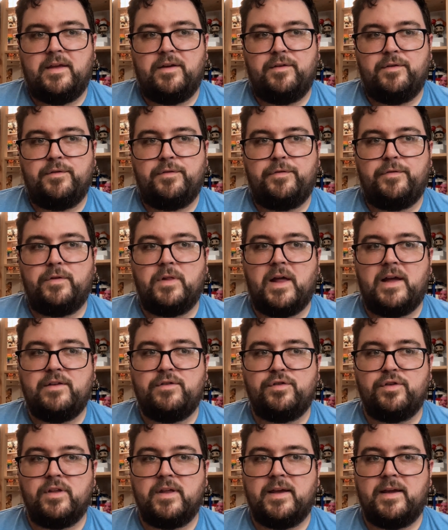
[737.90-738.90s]

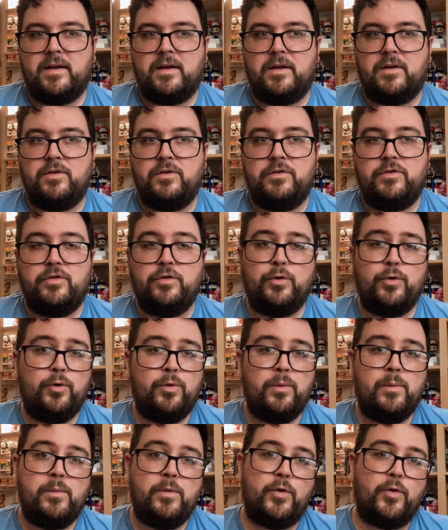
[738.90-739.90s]
fledgling
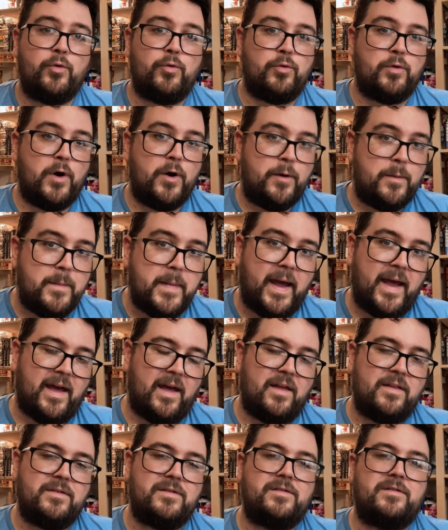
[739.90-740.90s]
doomed
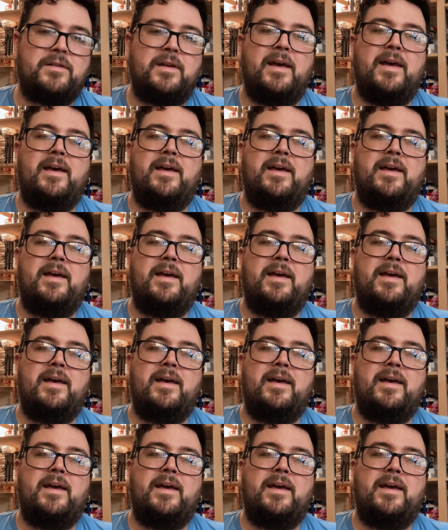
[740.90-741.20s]
romance